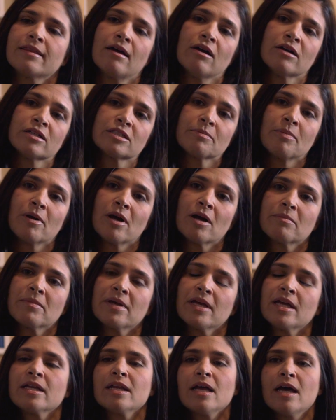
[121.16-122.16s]
in the art
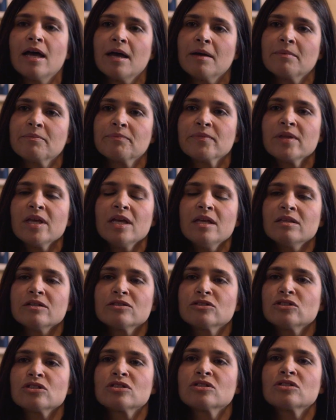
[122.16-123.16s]
department.
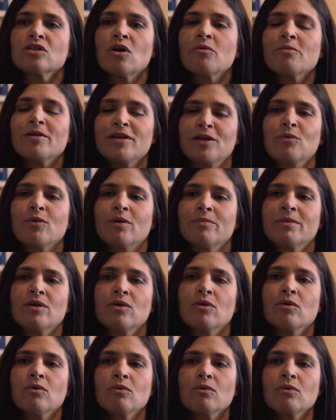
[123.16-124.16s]
There's just so many women
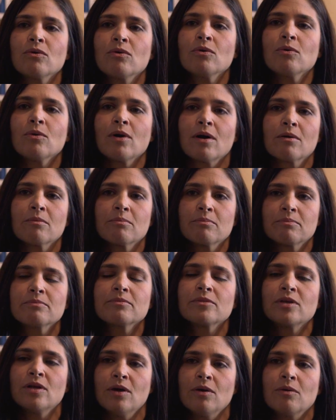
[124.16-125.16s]
who are,
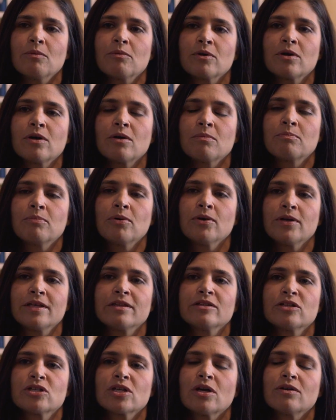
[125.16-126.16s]

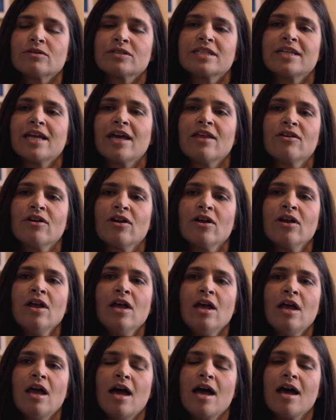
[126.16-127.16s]
putting the show together,
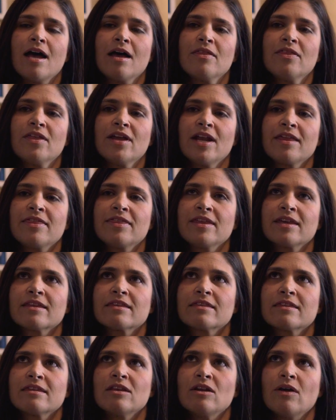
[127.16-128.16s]
that I
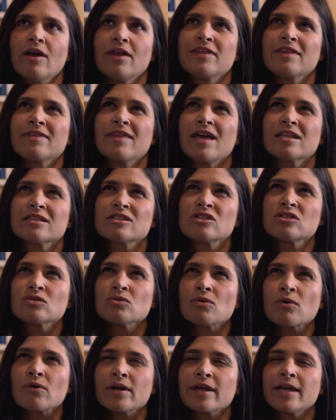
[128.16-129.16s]
think that
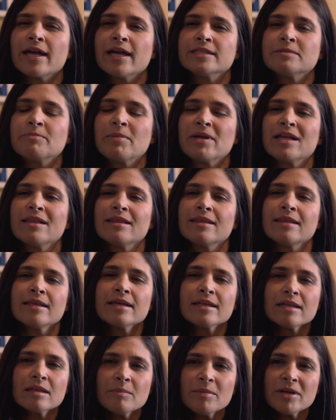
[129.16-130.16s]
story has been a
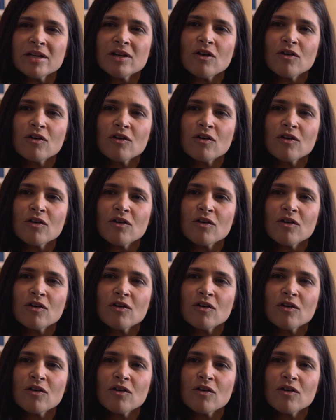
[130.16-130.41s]
little bit